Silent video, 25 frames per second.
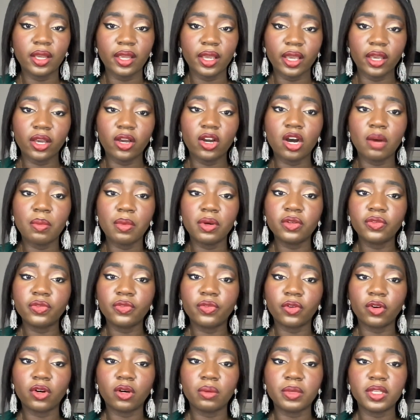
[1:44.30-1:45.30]
A common
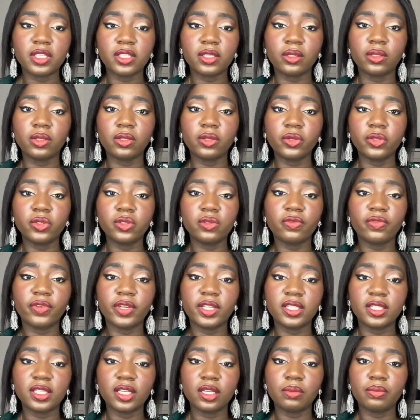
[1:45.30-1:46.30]
form is a
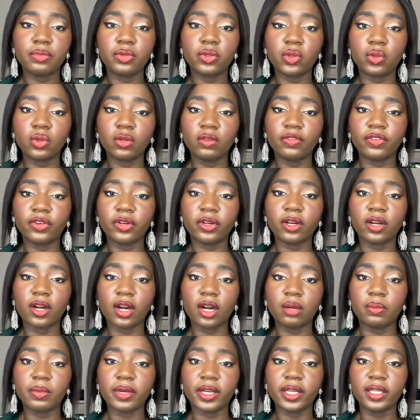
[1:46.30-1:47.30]
loose-fitting pullover
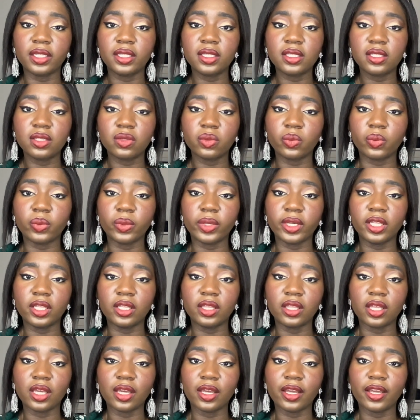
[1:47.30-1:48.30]
garment with
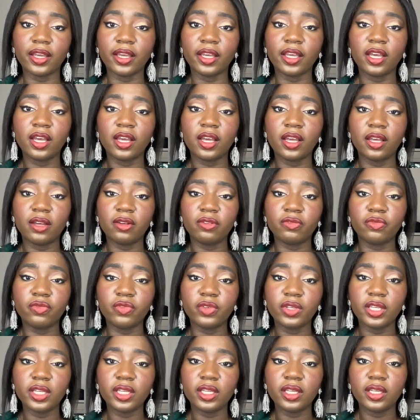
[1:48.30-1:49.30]
a
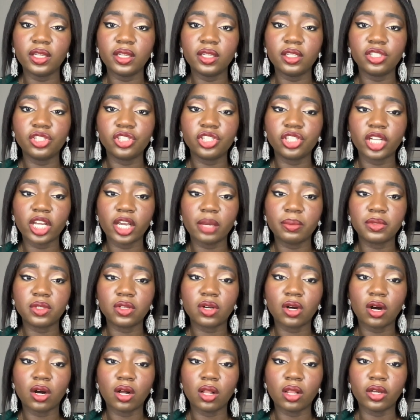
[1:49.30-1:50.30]
V-shaped
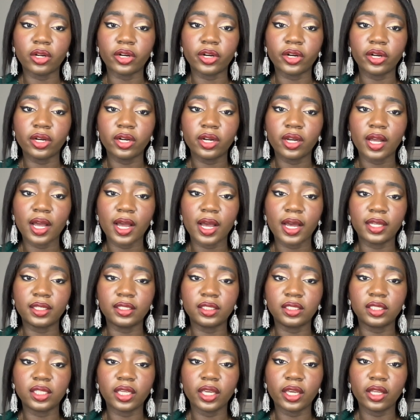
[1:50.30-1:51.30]
collar
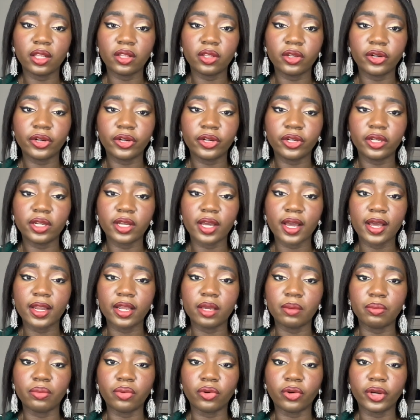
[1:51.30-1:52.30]
and tailored and
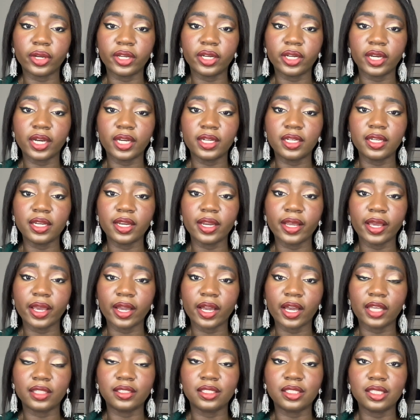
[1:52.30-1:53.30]
embroidered neck
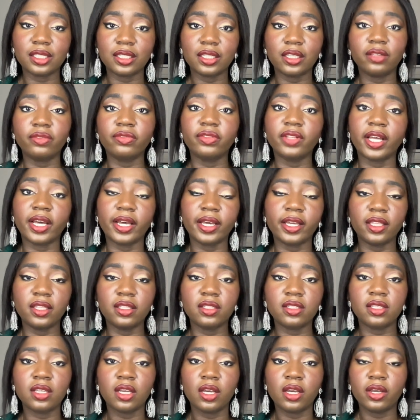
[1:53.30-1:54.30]
and sleeve
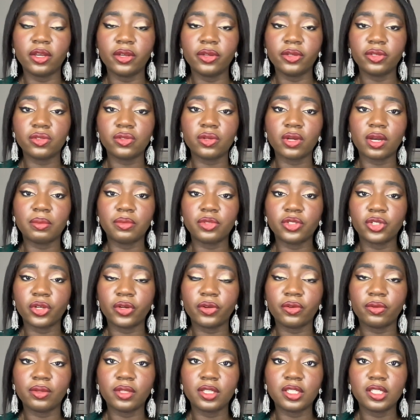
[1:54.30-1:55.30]
lines. So I'm
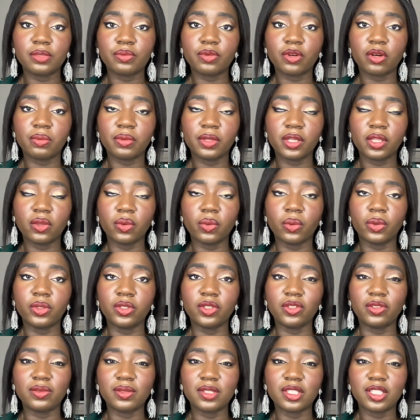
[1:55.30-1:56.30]
sure this is probably the one
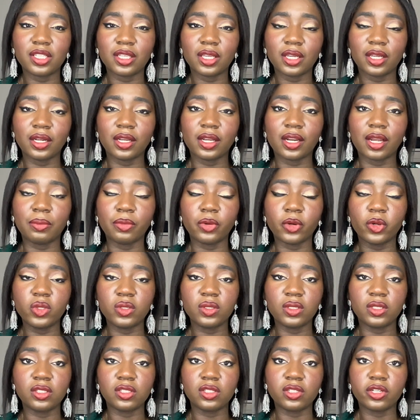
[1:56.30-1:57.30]
you've seen, and I'm going
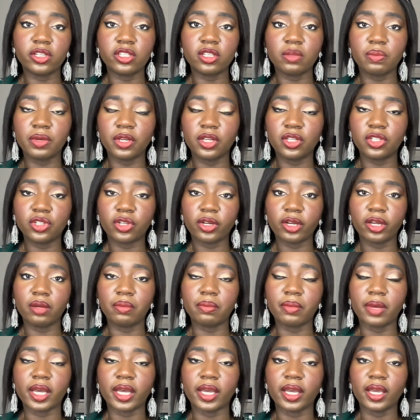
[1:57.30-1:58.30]
to insert a picture in
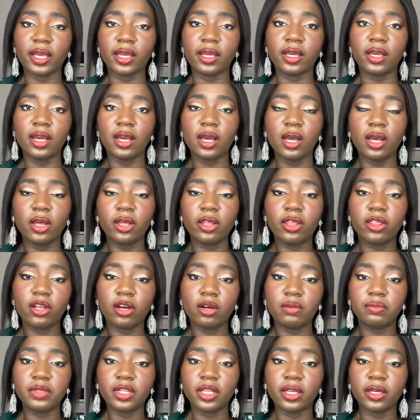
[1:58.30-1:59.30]
my
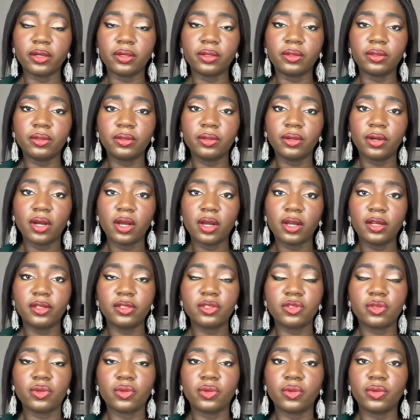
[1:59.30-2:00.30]
thumbnail
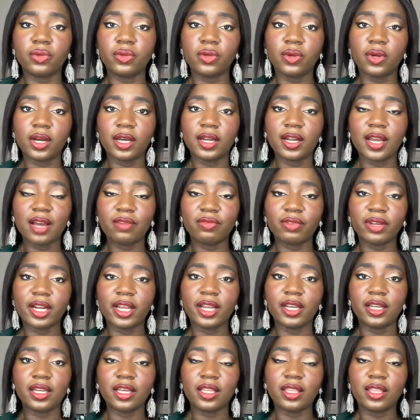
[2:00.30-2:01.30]
so you can have an idea.